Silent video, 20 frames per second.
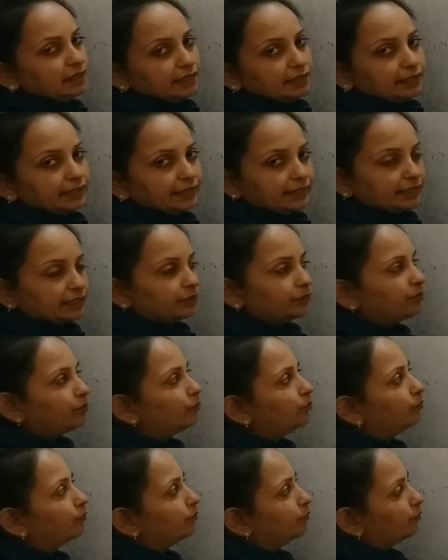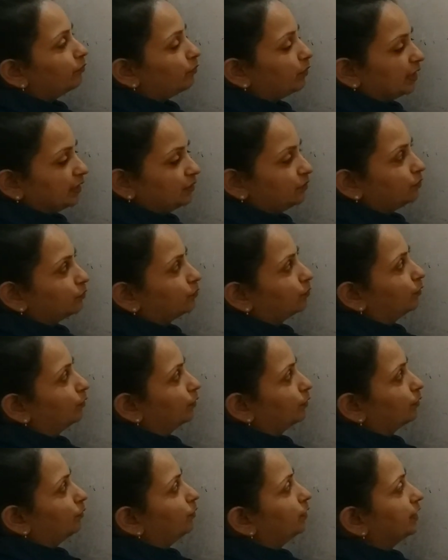negative 1 to
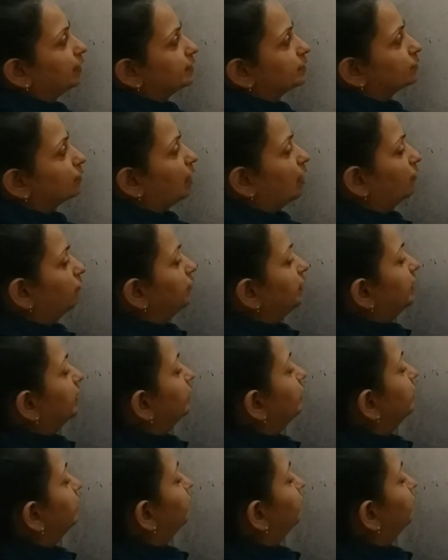4. Okay, so how we can